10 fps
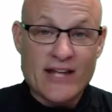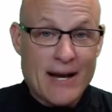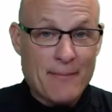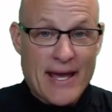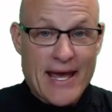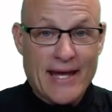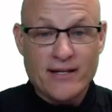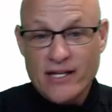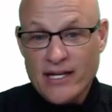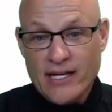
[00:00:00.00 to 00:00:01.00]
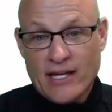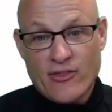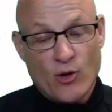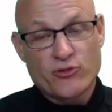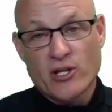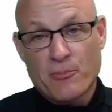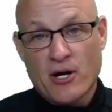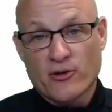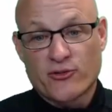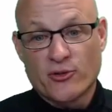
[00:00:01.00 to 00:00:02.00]
It's not bad. Those are the
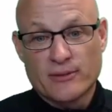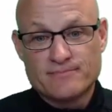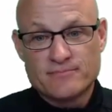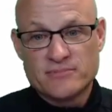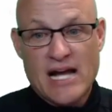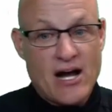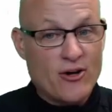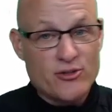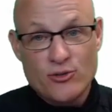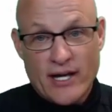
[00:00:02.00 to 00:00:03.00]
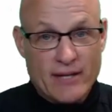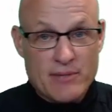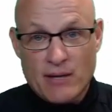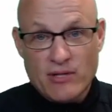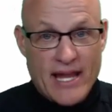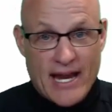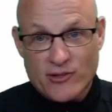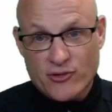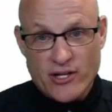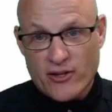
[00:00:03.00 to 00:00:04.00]
parts to it. Now you got to be able to
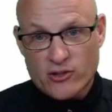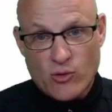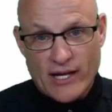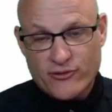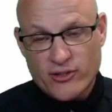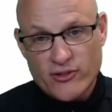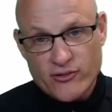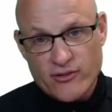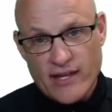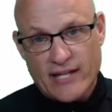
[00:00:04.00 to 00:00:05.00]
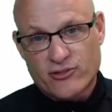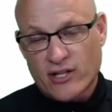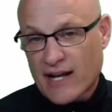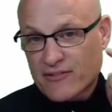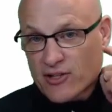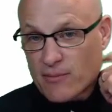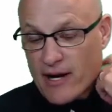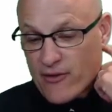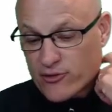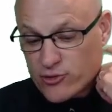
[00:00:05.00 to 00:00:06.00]
answer the other questions. That you're going to have to look
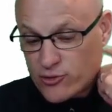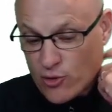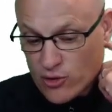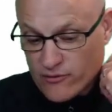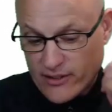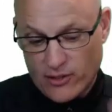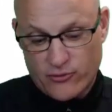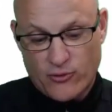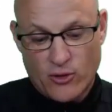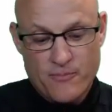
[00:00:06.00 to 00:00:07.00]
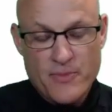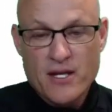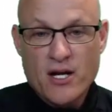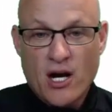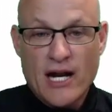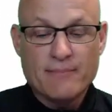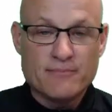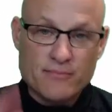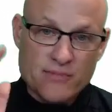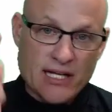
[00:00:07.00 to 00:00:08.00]
at my other tutorial videos for. All
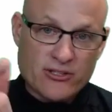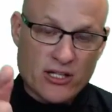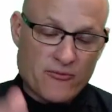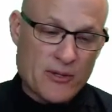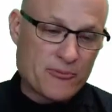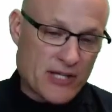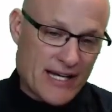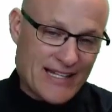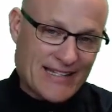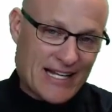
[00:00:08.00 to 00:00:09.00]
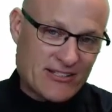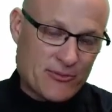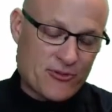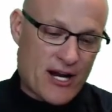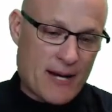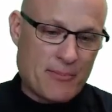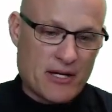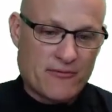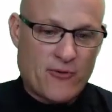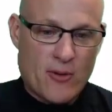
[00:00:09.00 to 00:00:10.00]
right, catch you on the flip side. Hit that
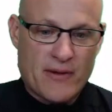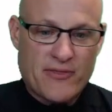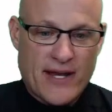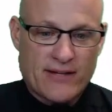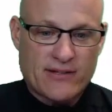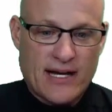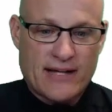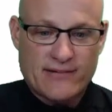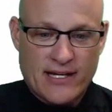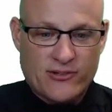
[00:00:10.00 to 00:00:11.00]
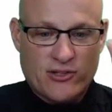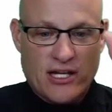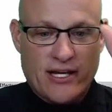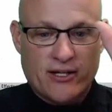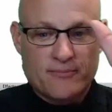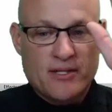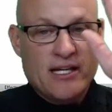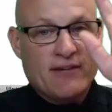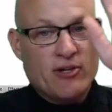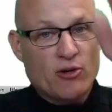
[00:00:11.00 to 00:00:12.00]
subscribe button for me. Thanks, guys. Catch you later.
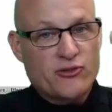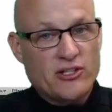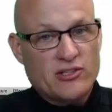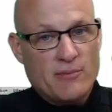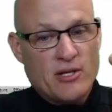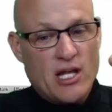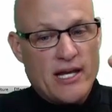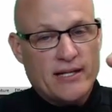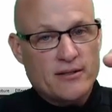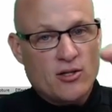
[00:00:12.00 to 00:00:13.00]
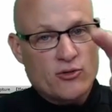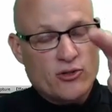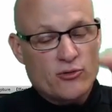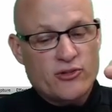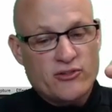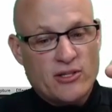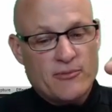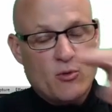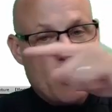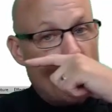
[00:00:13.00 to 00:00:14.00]
If you don't see something you like or don't see
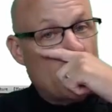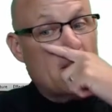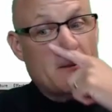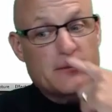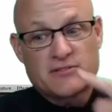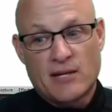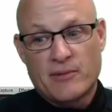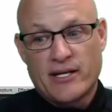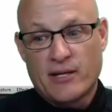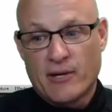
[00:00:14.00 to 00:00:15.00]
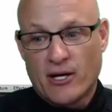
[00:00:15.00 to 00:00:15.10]
something you want, send me an